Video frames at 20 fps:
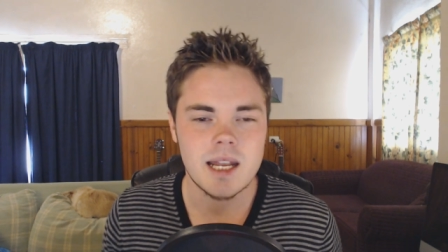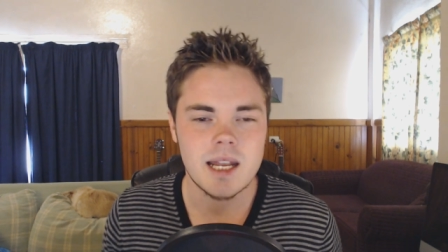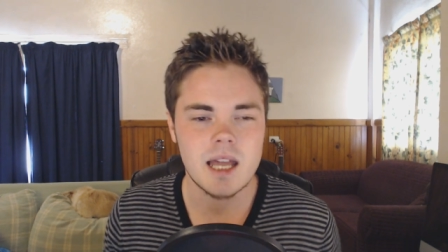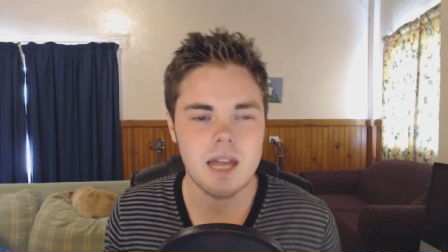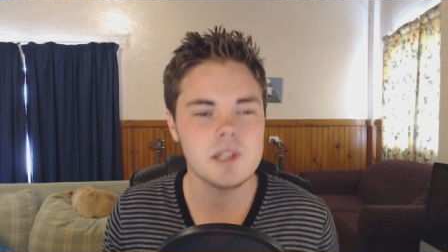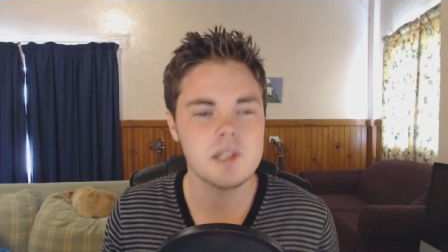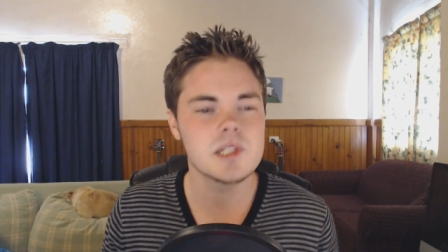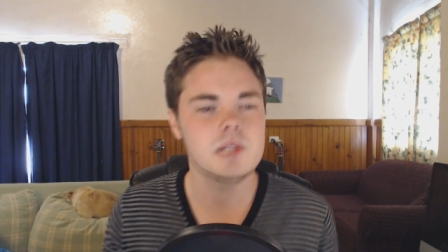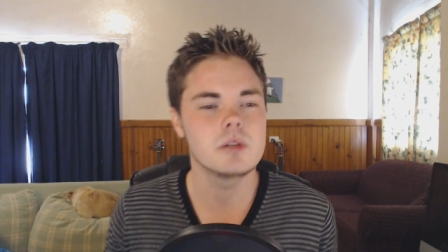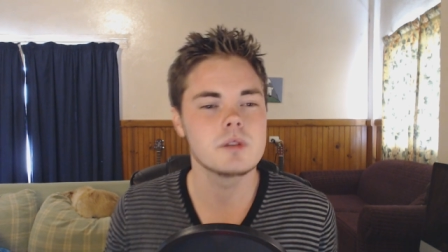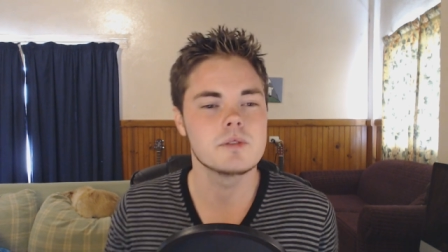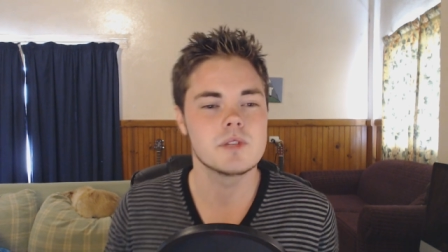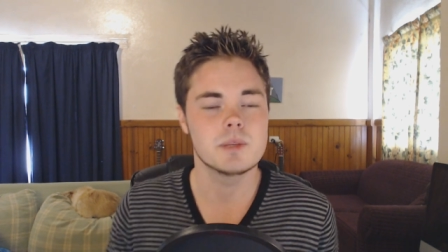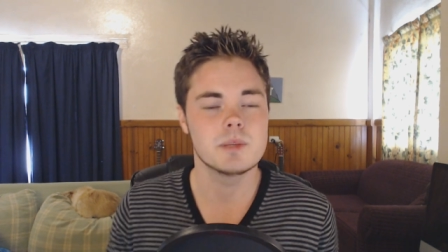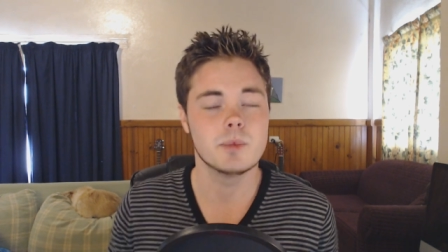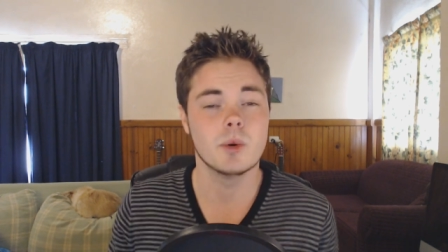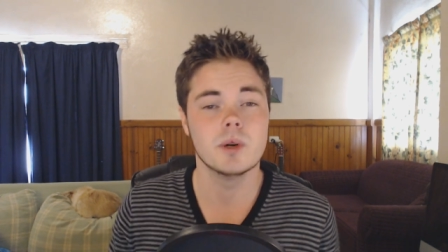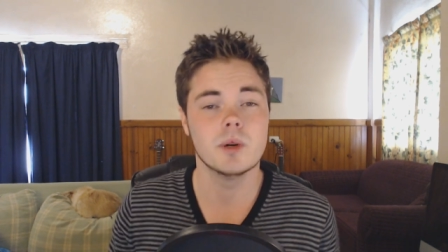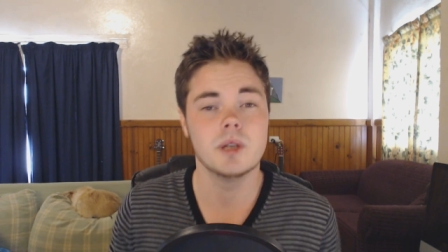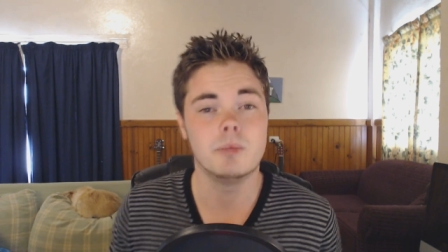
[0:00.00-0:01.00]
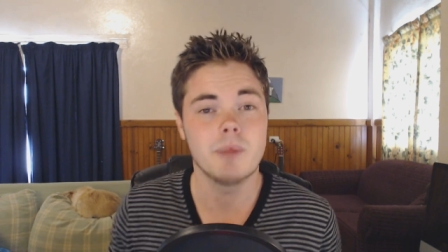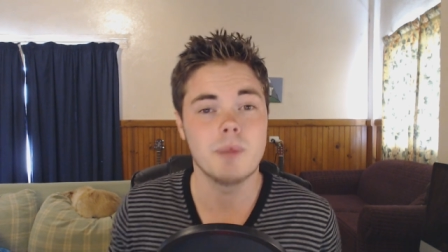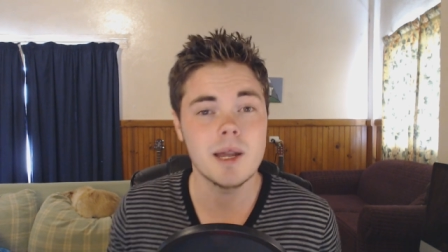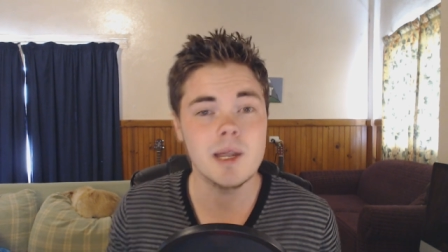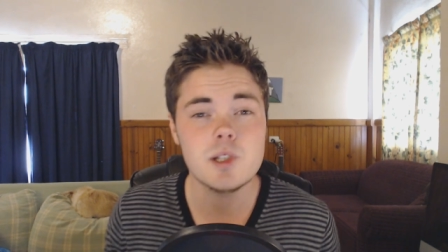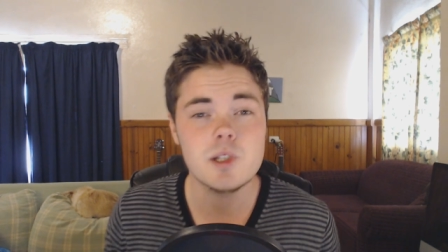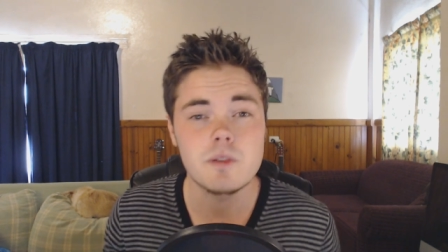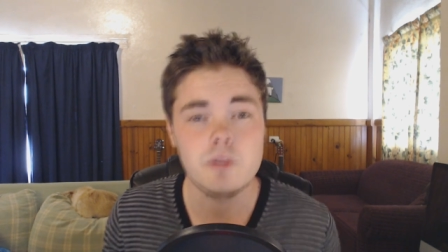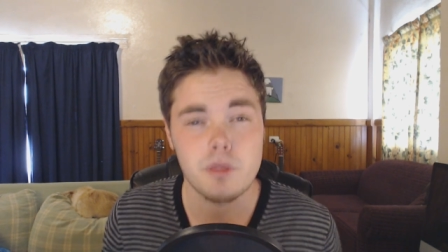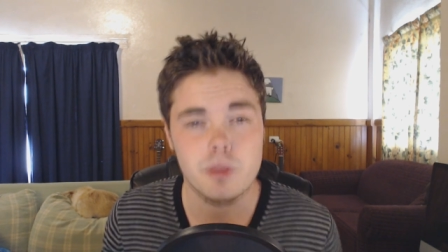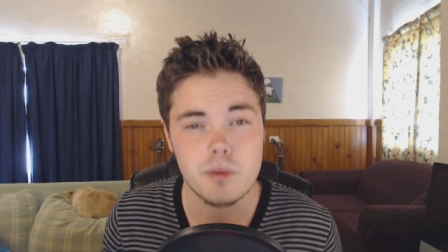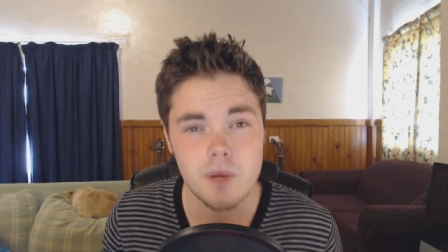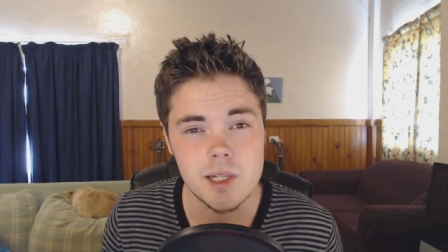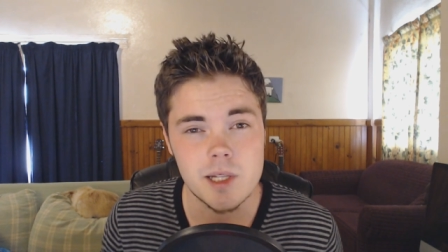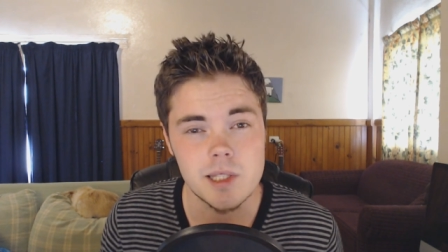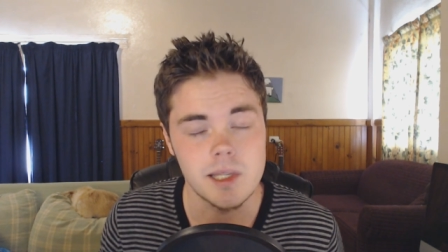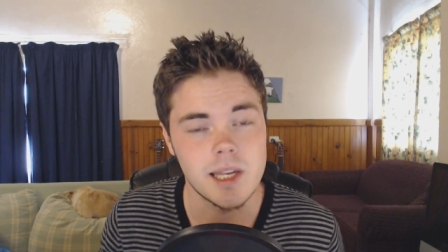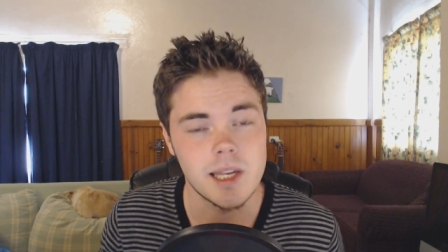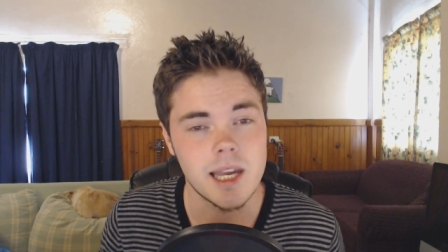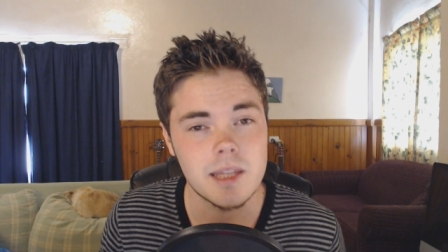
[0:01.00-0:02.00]
Now this sort of spawned a bunch of
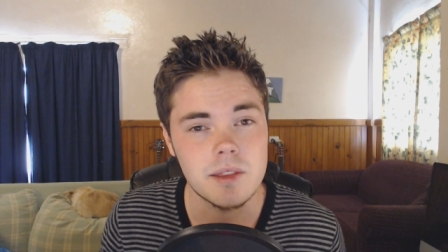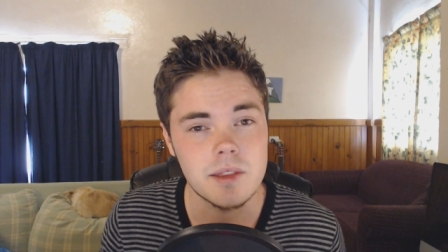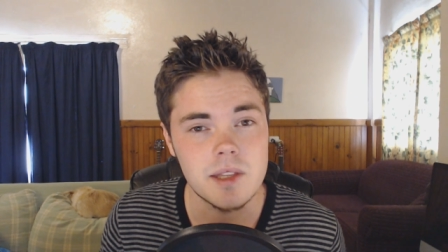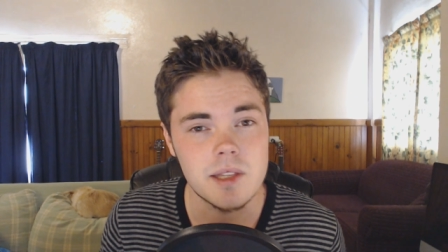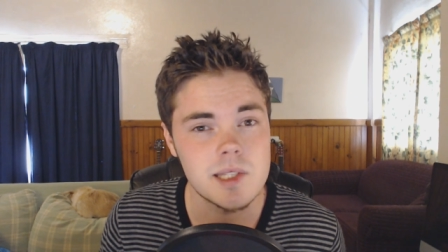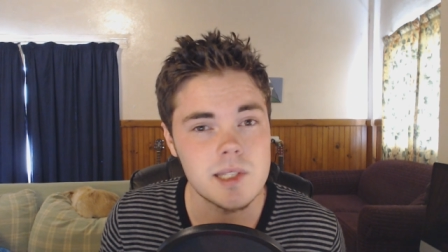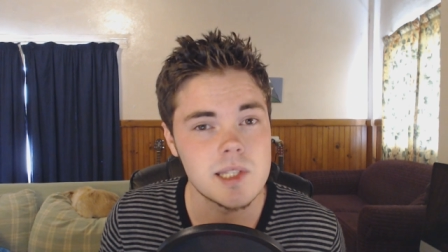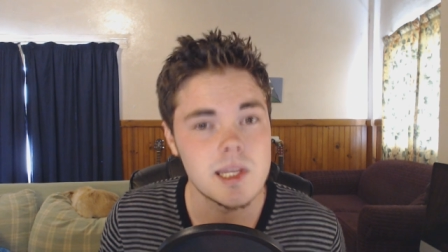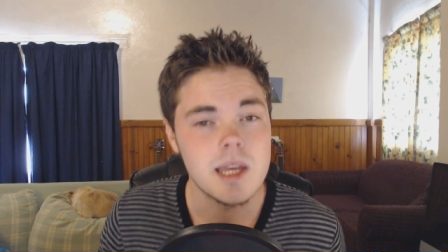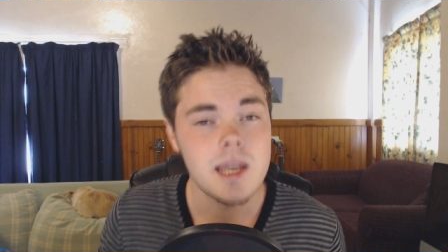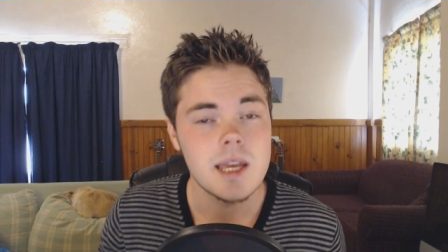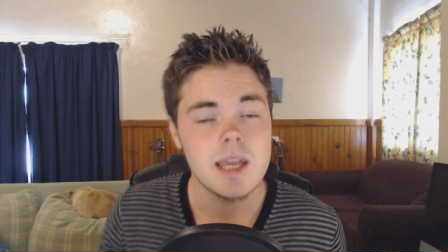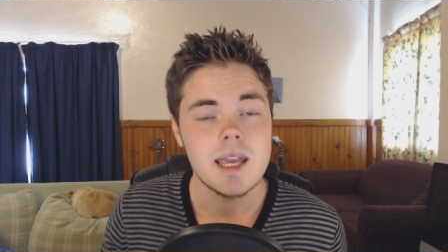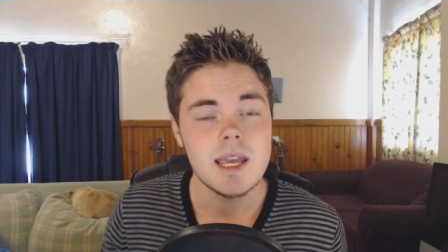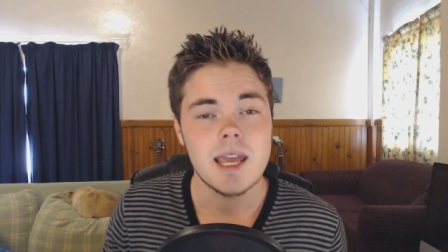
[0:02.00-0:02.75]
threads like this,